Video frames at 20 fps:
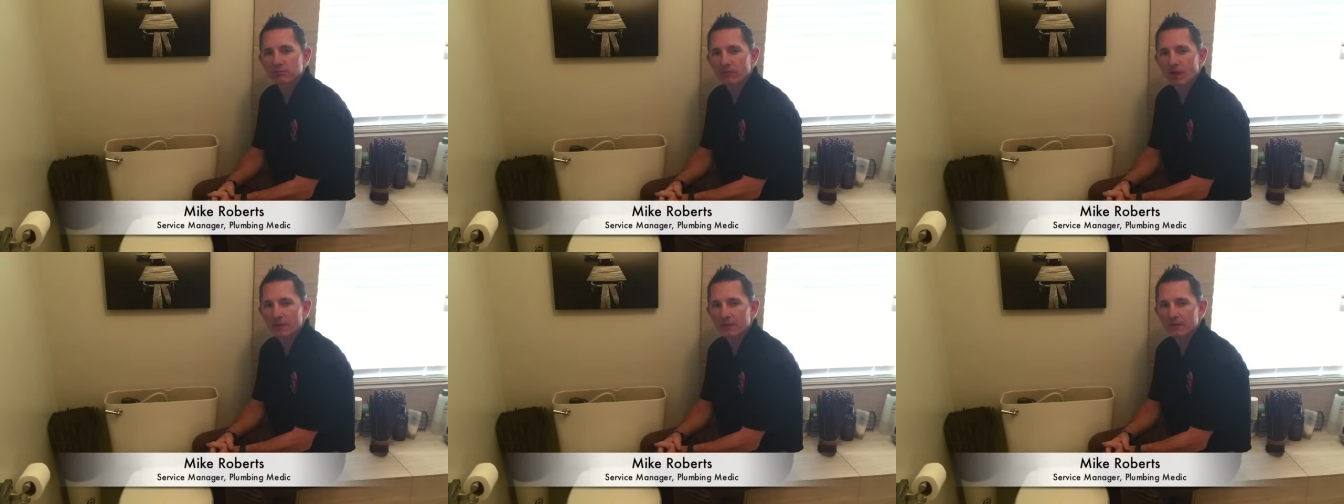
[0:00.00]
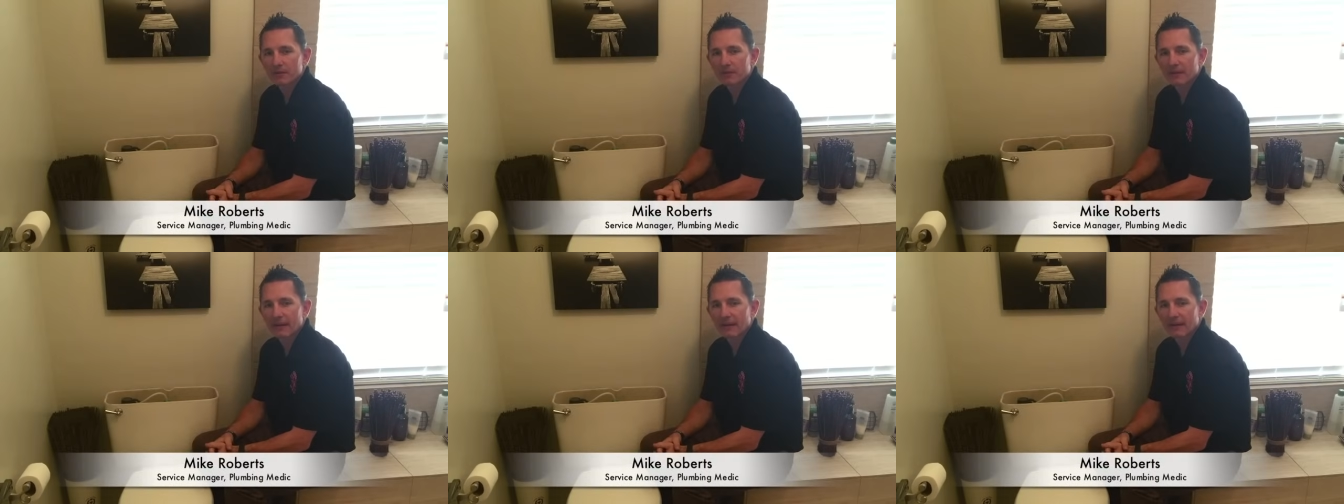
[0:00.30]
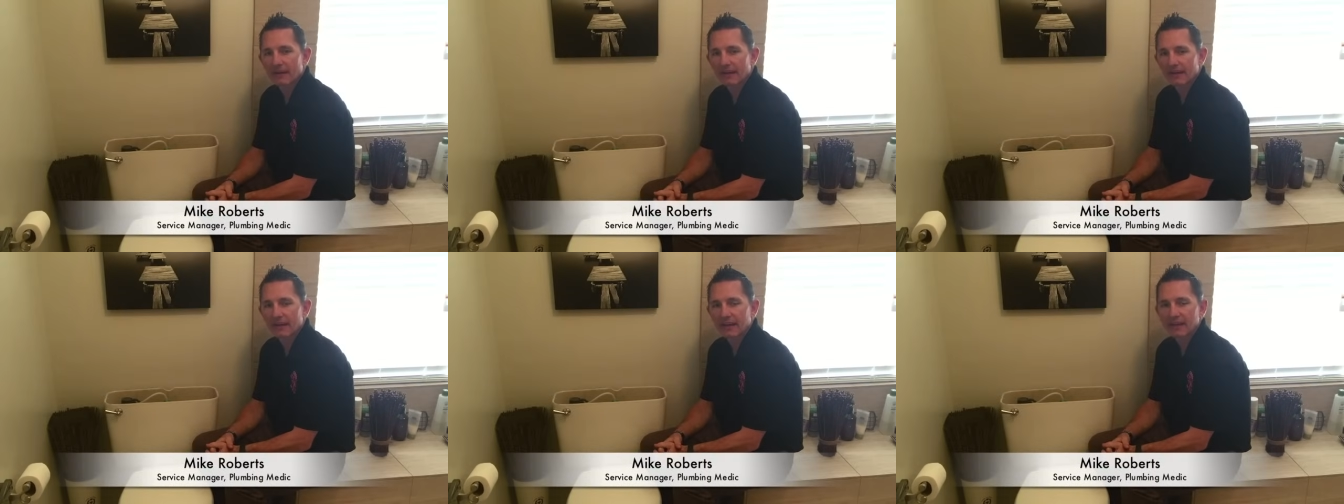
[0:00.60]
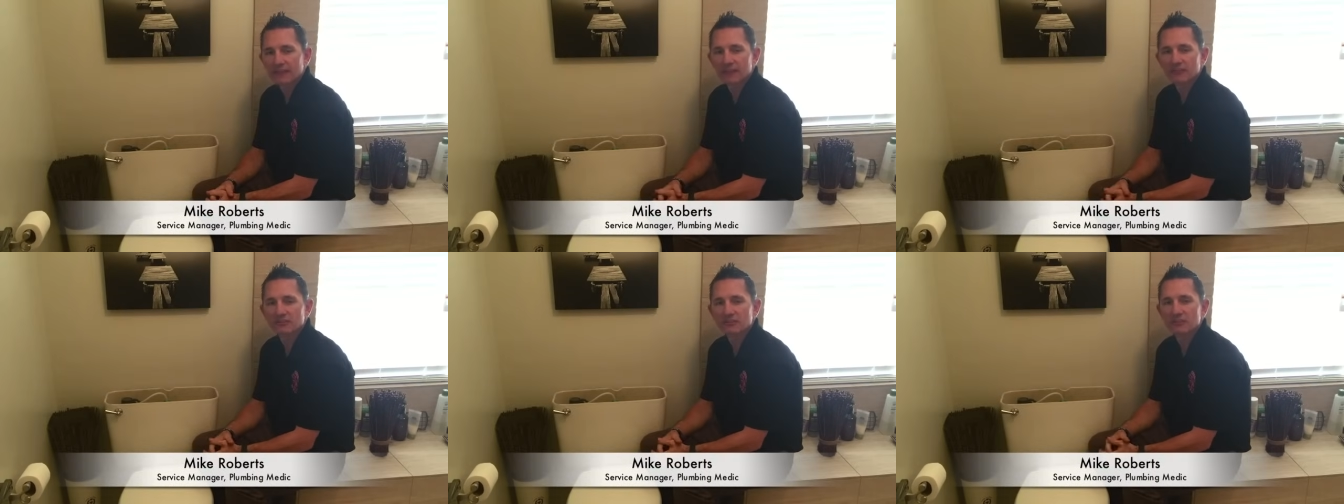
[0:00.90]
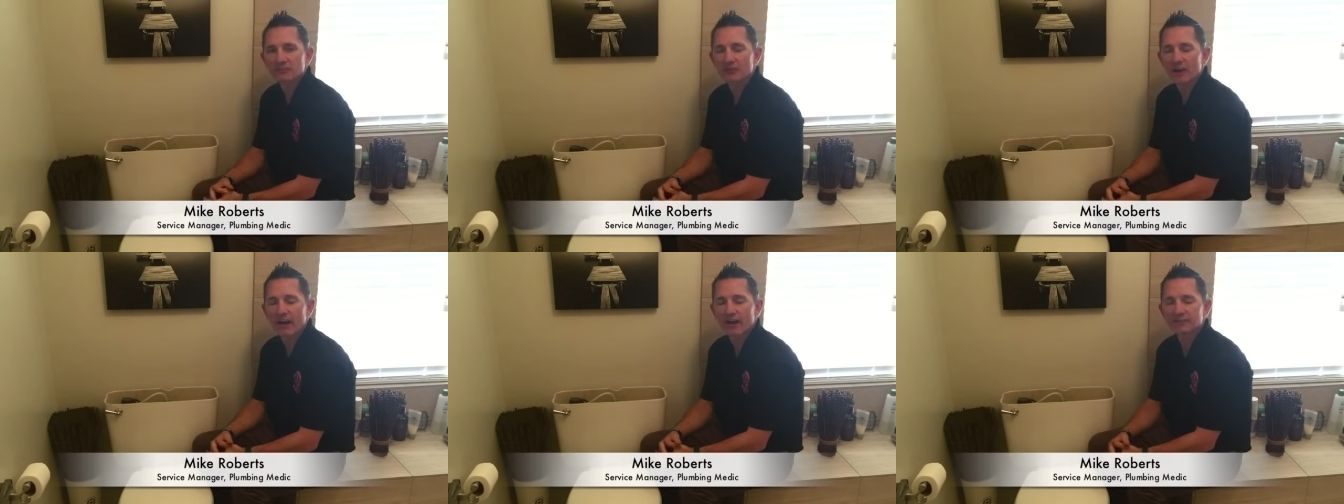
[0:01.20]
Plumbing Medic, and this
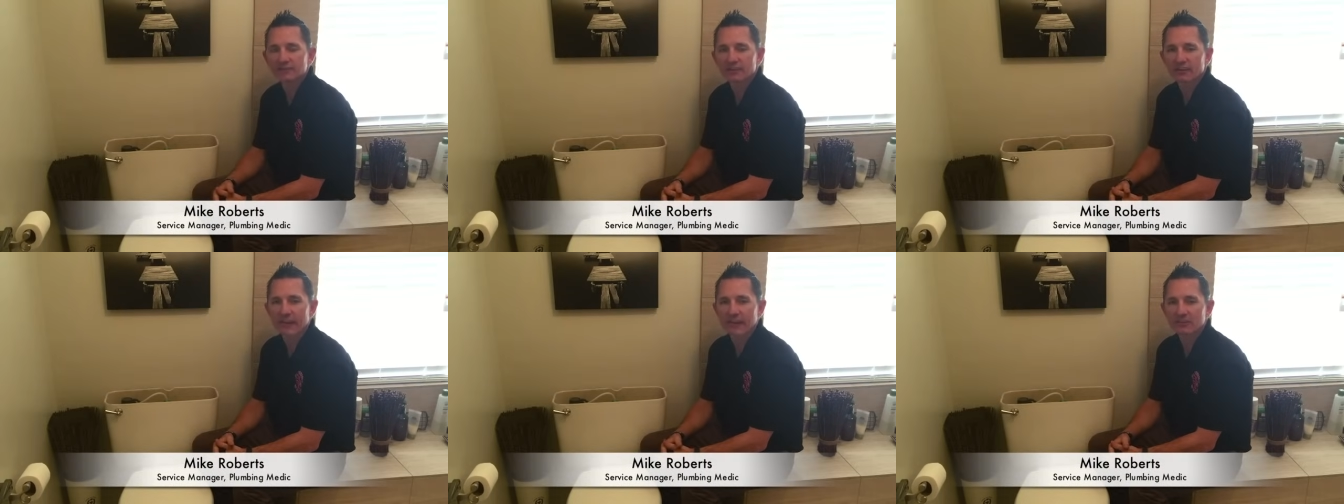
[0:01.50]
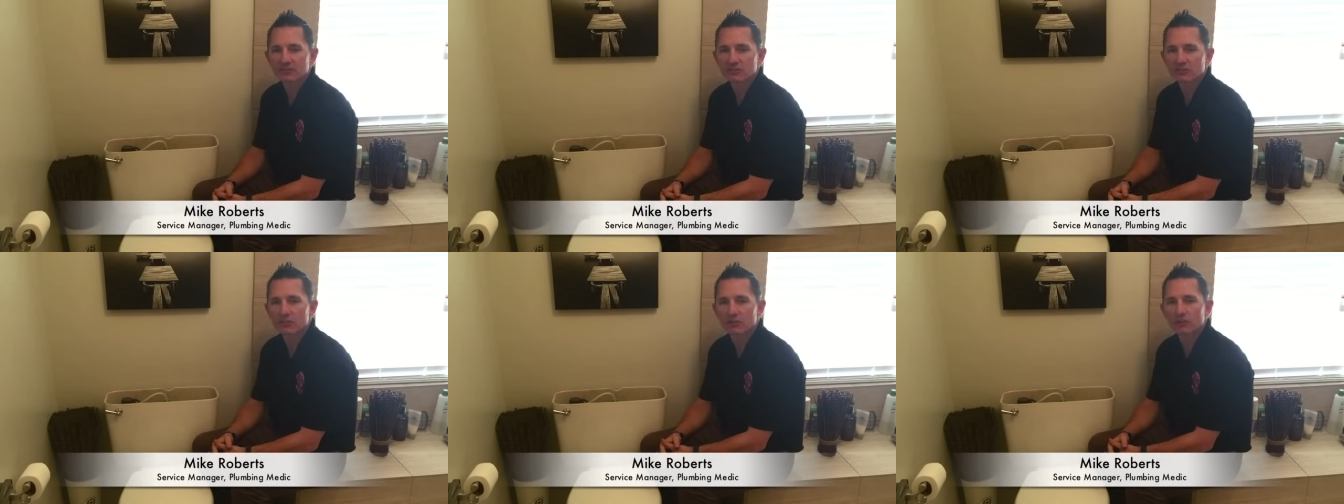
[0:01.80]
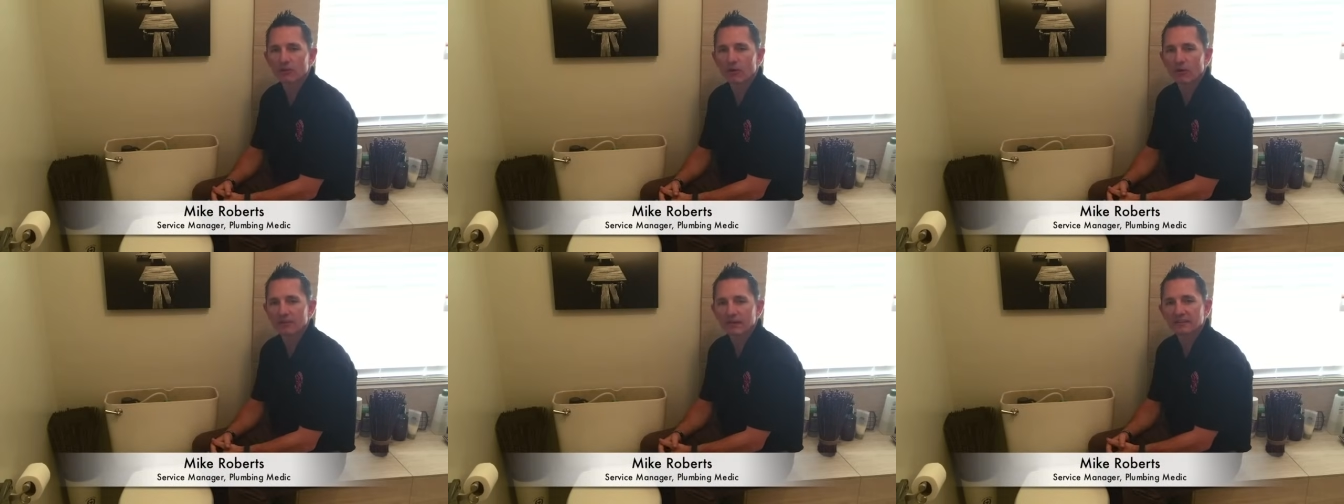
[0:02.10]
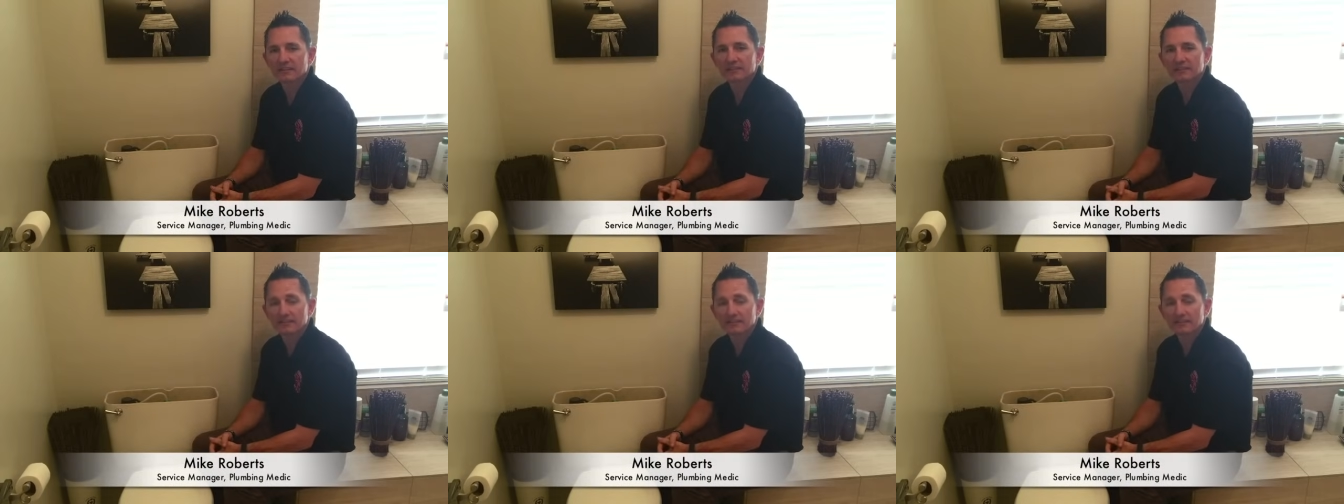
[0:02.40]
is your educational moment.